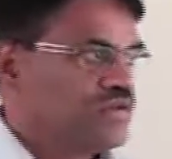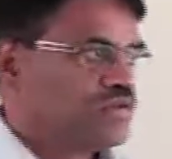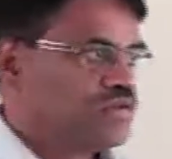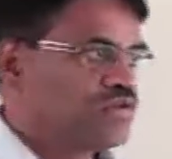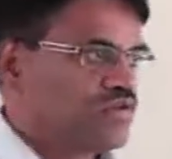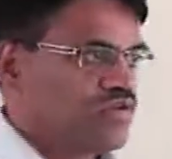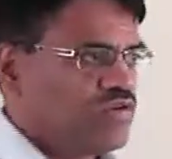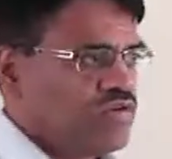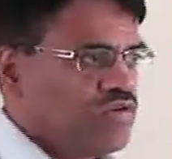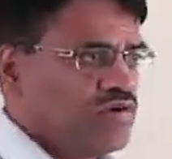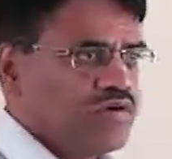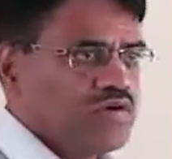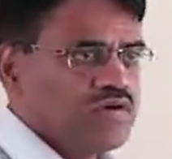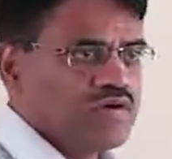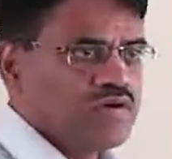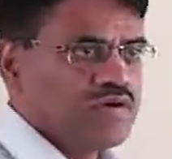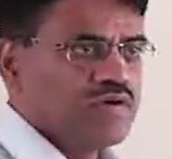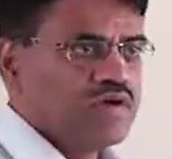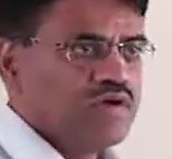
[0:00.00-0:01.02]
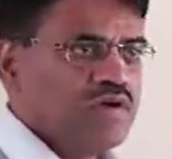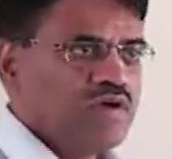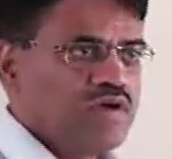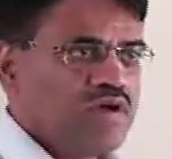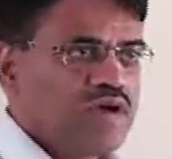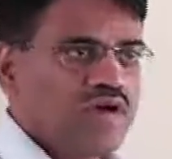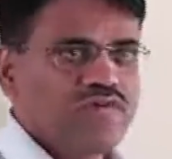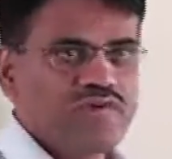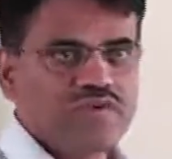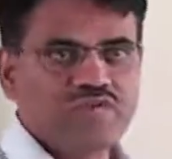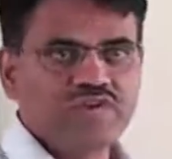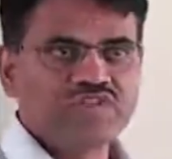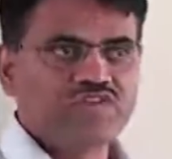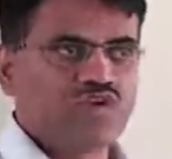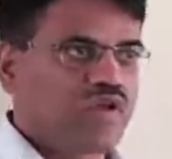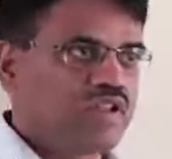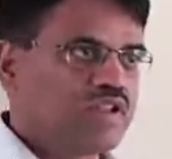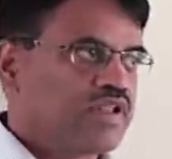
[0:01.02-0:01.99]
So haven't we
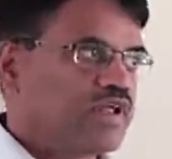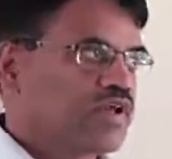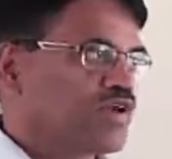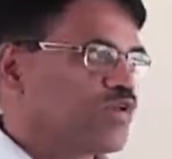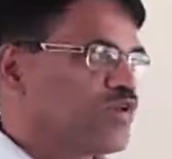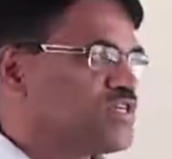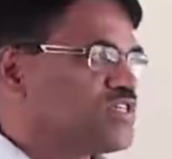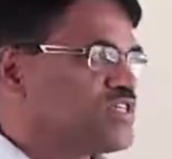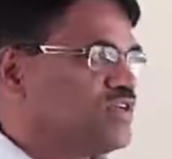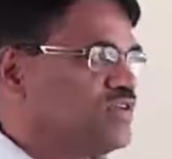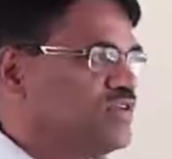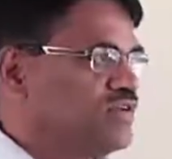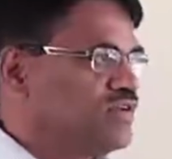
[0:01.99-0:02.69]
solved the question?